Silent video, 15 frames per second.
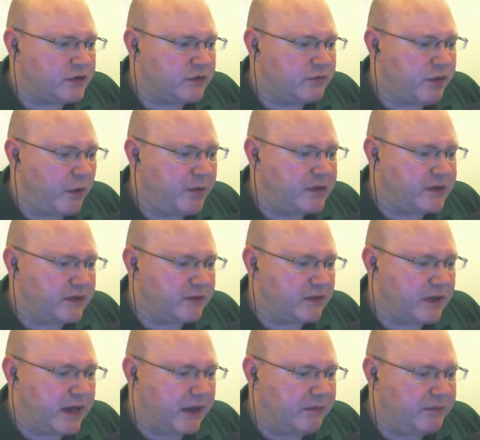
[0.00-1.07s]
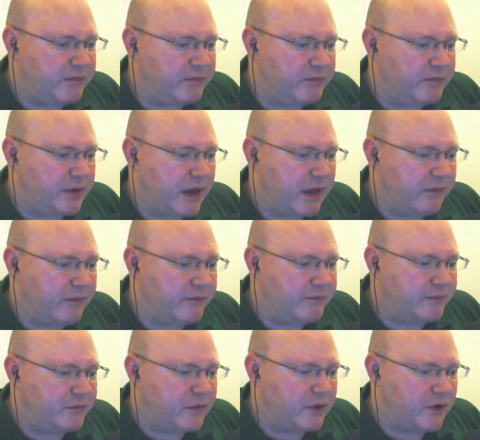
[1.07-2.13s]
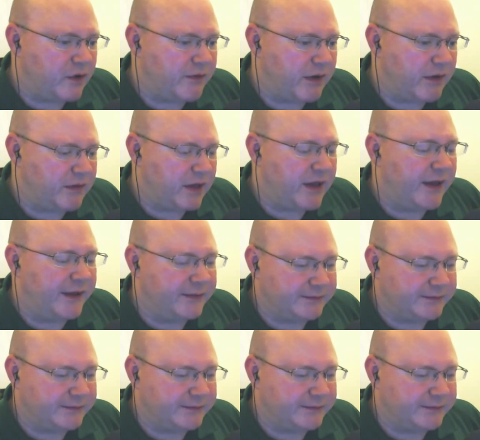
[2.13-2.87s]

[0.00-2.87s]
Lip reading: Russian bombers that were going around?